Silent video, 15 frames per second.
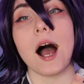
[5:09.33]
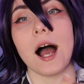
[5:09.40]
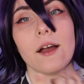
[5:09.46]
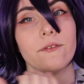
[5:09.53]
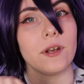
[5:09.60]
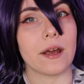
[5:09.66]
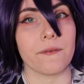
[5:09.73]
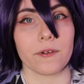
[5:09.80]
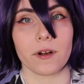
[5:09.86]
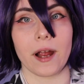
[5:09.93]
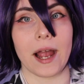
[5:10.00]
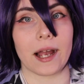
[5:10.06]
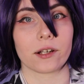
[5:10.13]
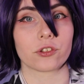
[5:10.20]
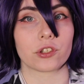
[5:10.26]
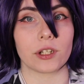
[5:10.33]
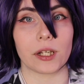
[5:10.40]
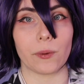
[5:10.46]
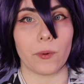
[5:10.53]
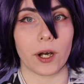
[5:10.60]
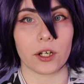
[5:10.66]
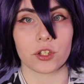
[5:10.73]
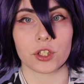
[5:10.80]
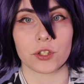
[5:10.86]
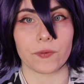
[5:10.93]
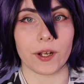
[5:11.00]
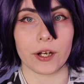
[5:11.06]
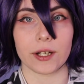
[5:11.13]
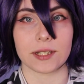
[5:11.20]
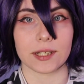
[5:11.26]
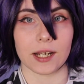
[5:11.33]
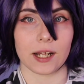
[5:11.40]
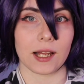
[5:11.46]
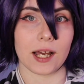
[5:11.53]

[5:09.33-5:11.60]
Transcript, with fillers: I've never actually watched Fairy Tail.